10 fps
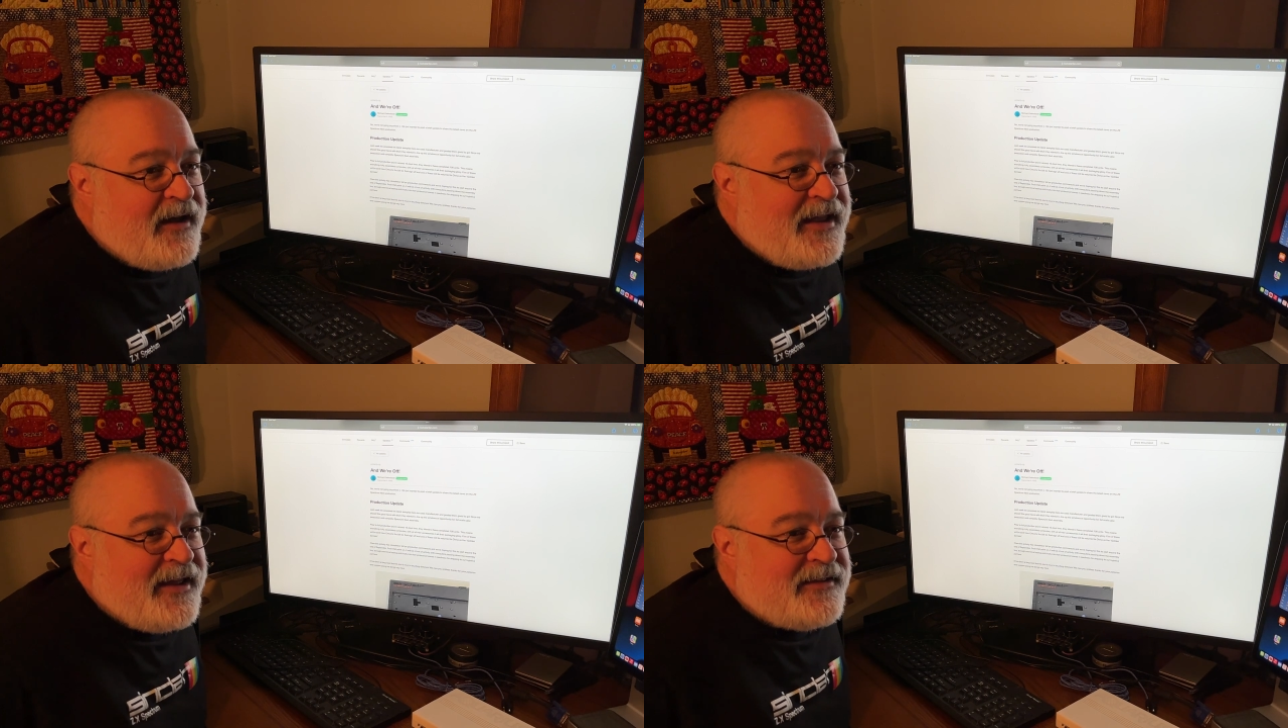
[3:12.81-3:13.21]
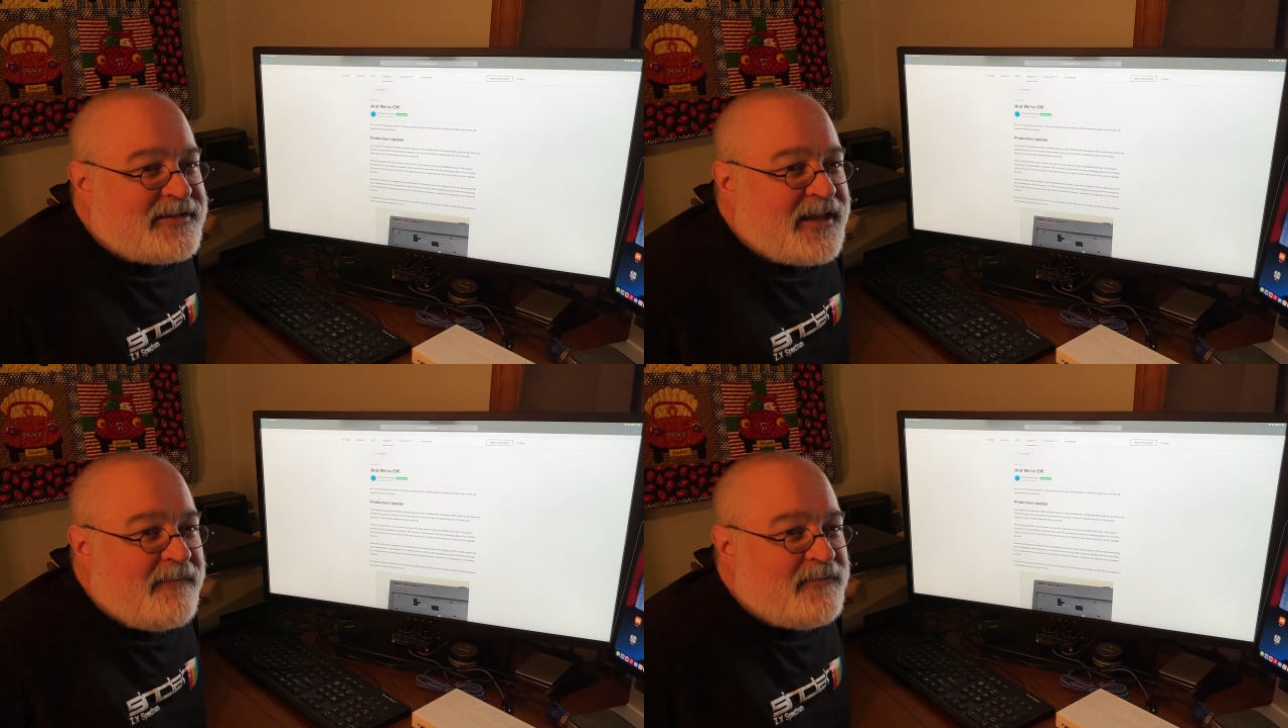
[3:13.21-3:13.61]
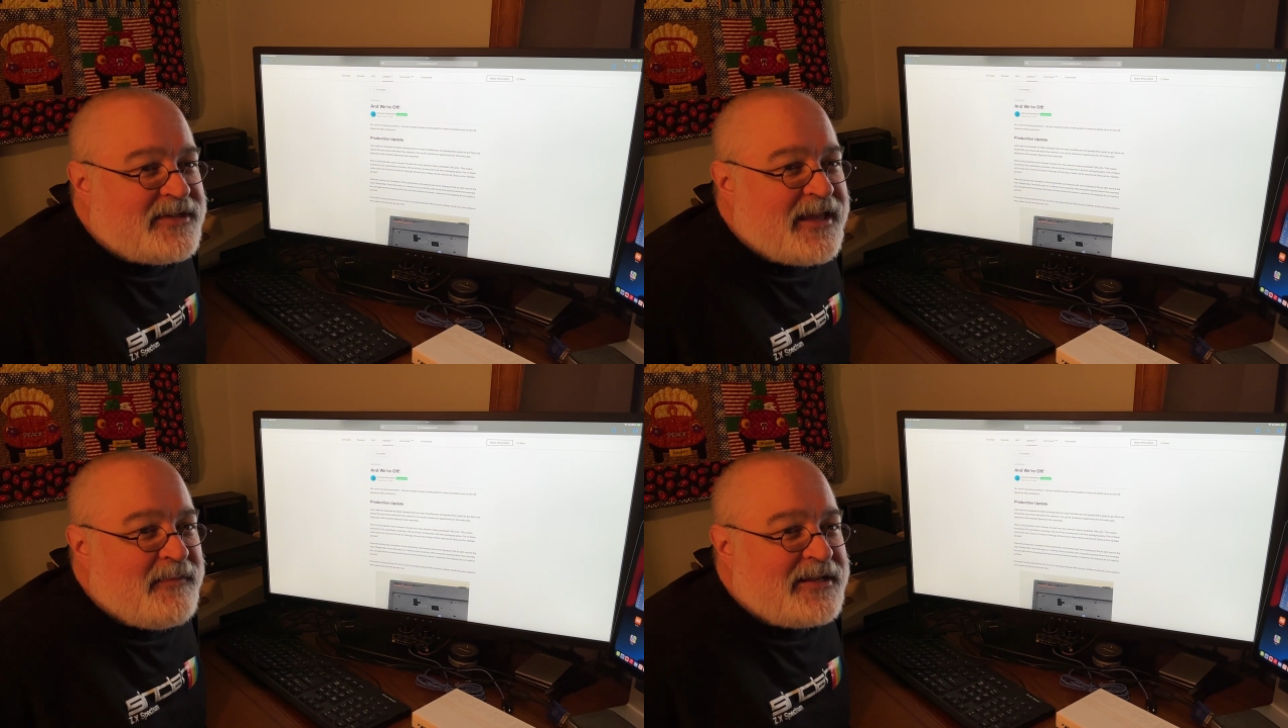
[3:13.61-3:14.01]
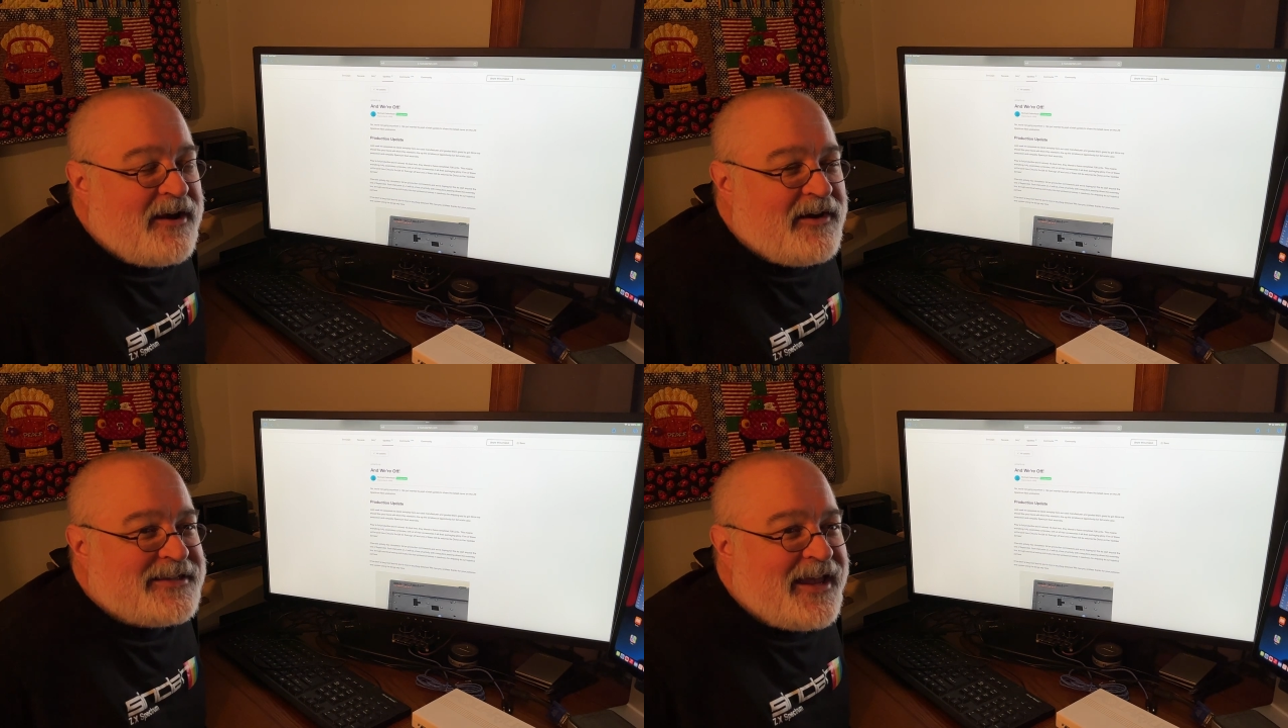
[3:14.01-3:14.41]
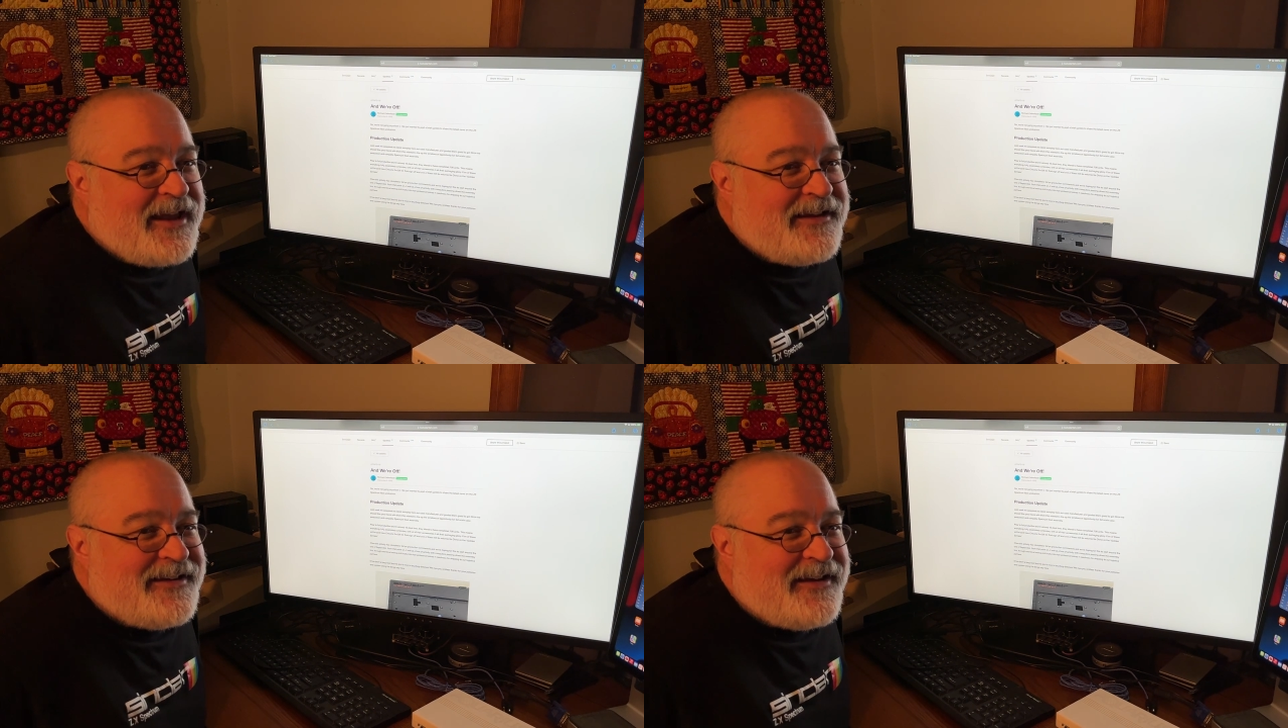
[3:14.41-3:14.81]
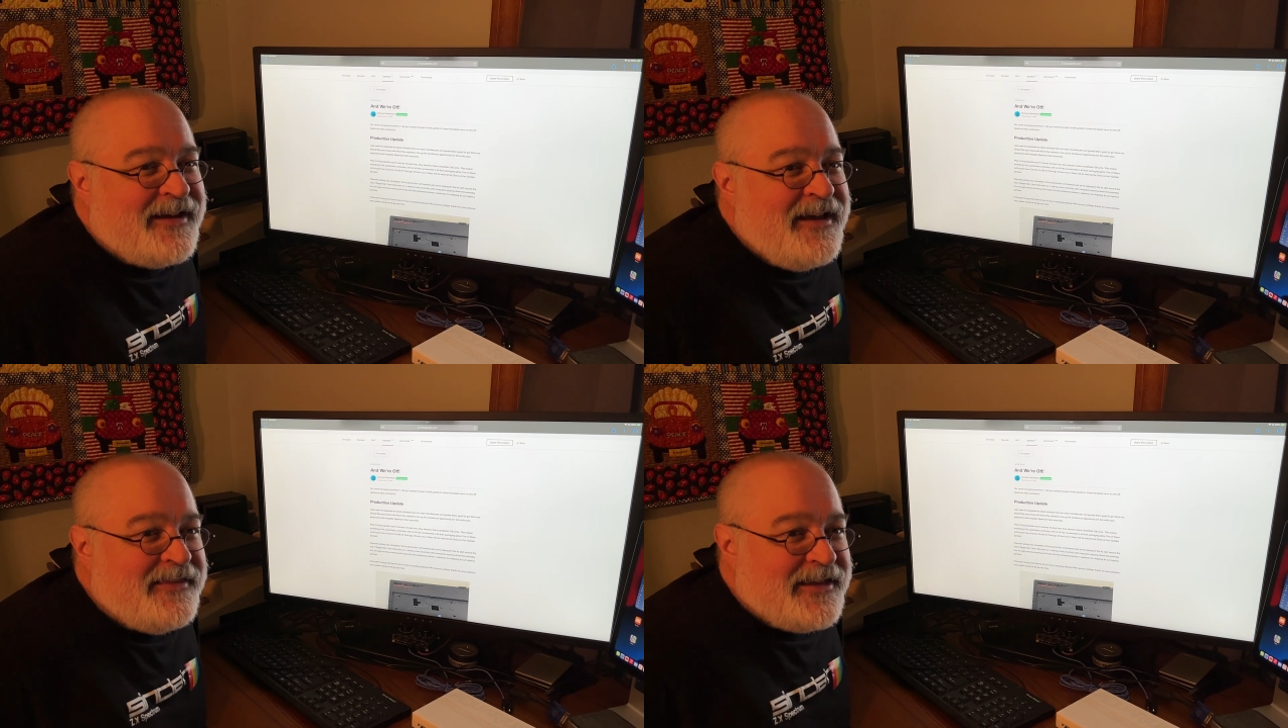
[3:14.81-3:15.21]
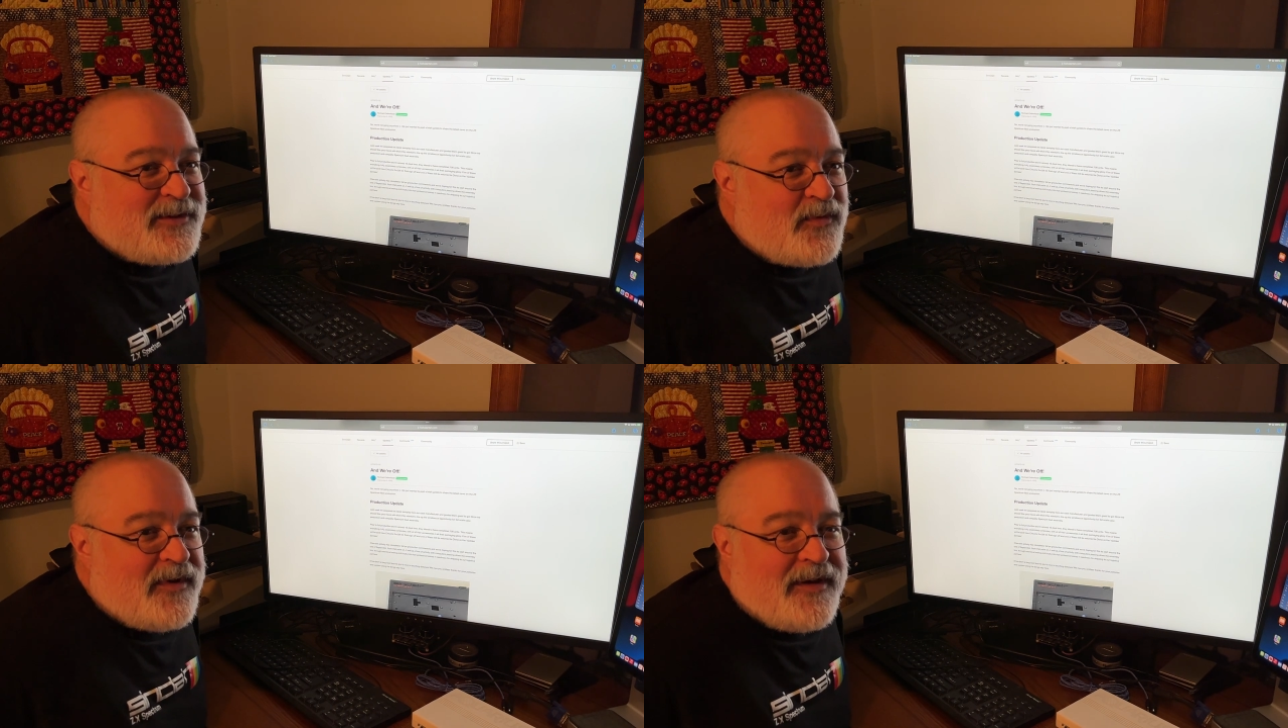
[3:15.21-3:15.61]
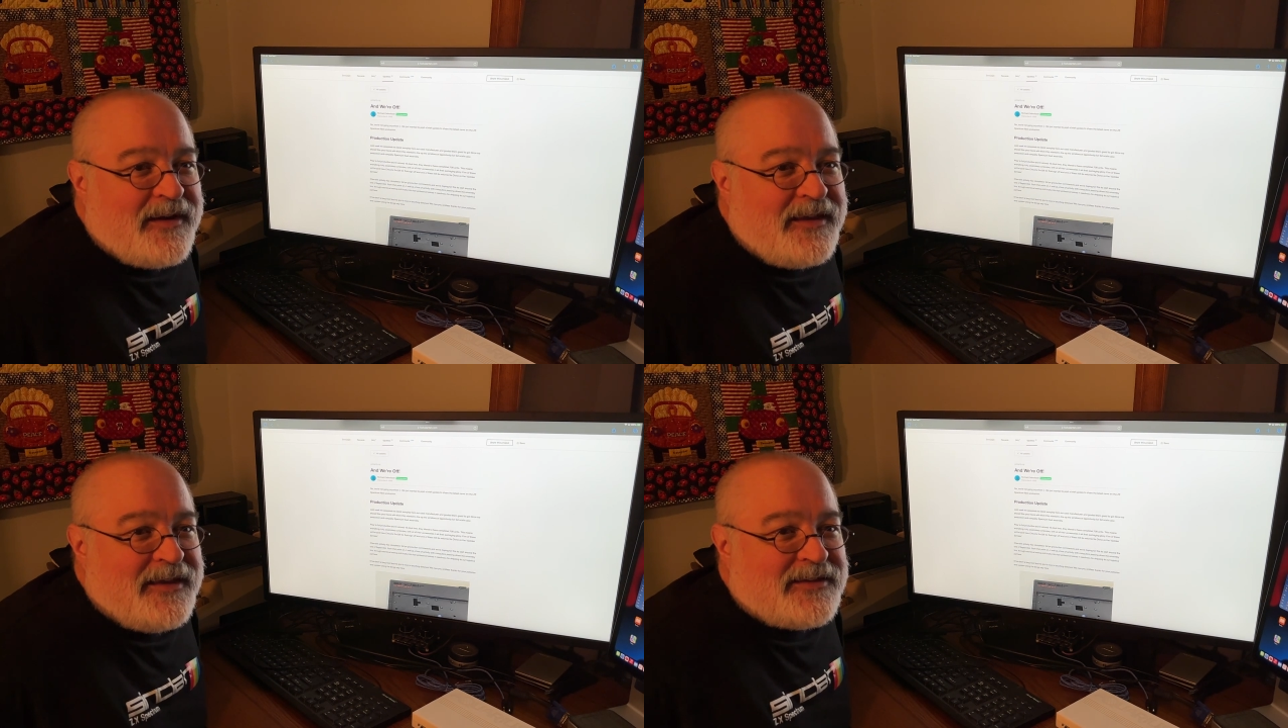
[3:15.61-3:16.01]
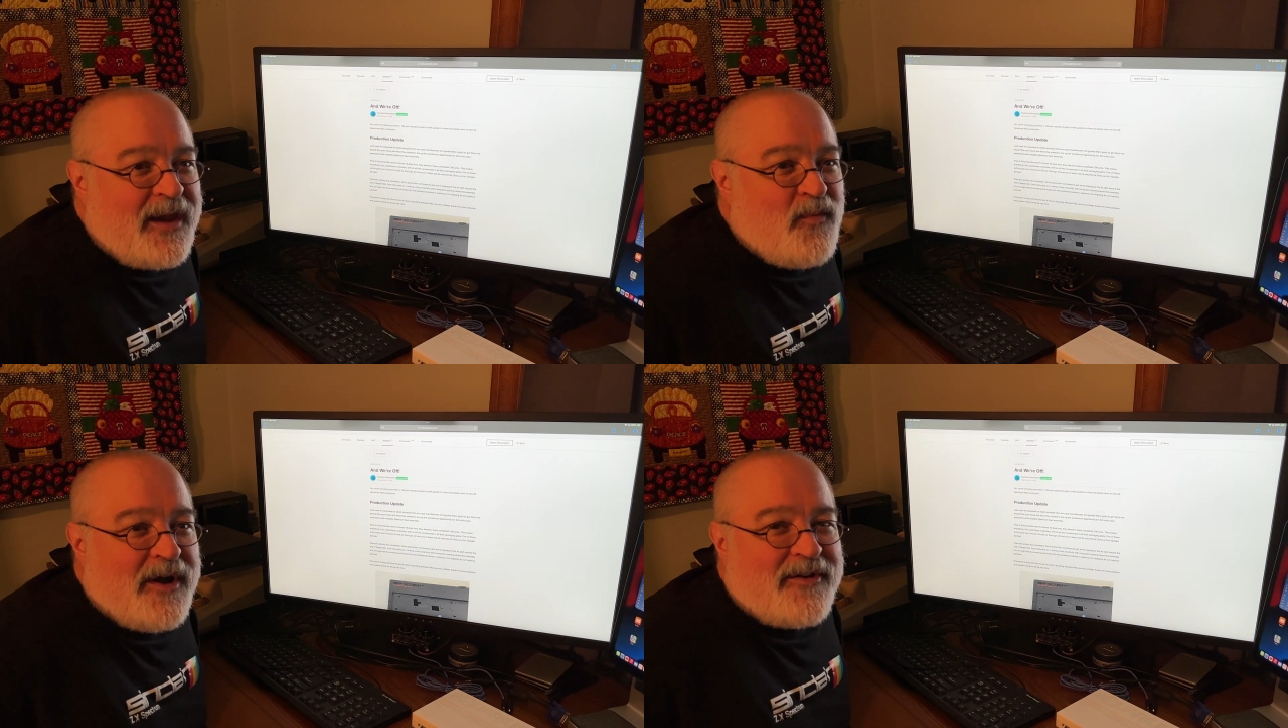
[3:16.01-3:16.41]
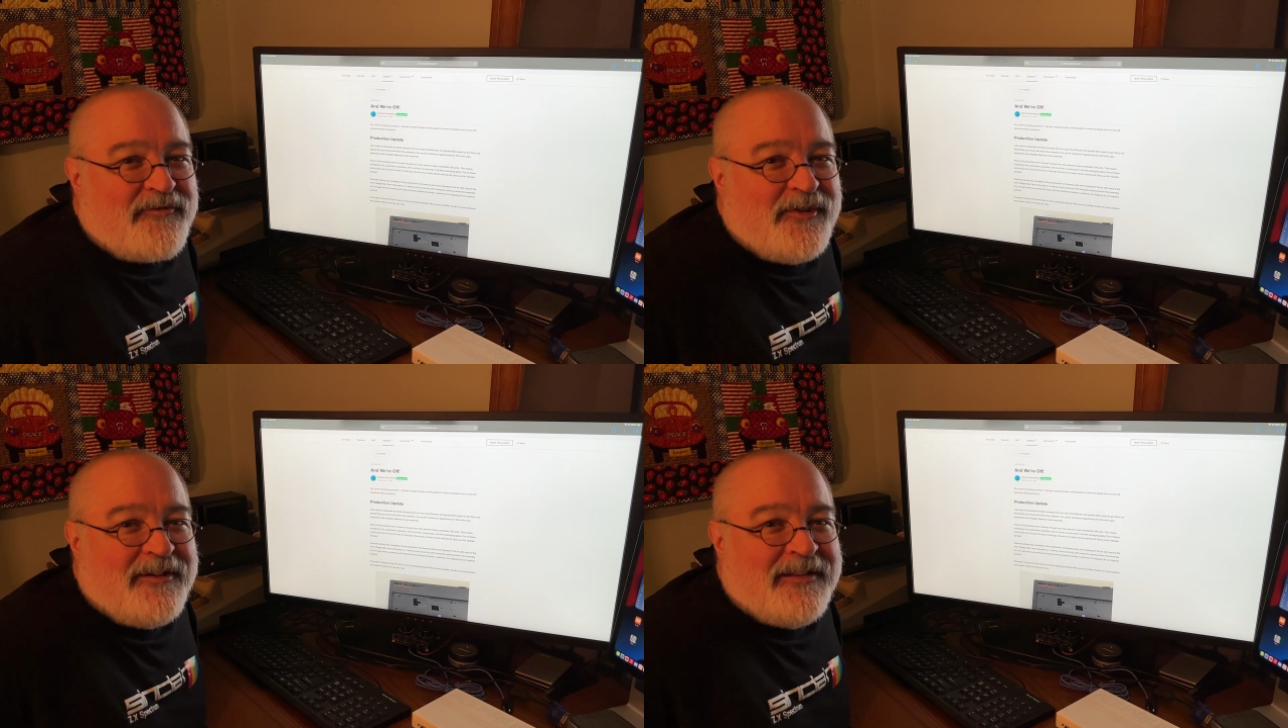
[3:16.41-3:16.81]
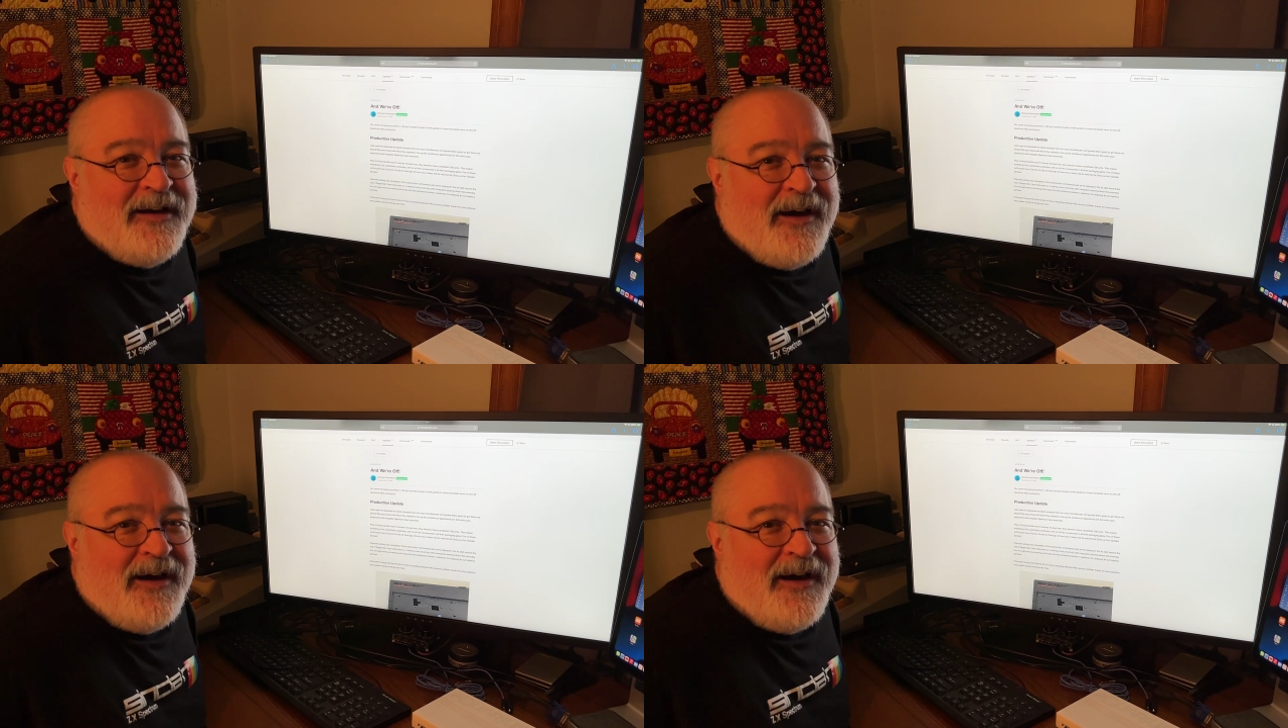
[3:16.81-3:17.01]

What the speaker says: in some cemetery saying this is a wonderful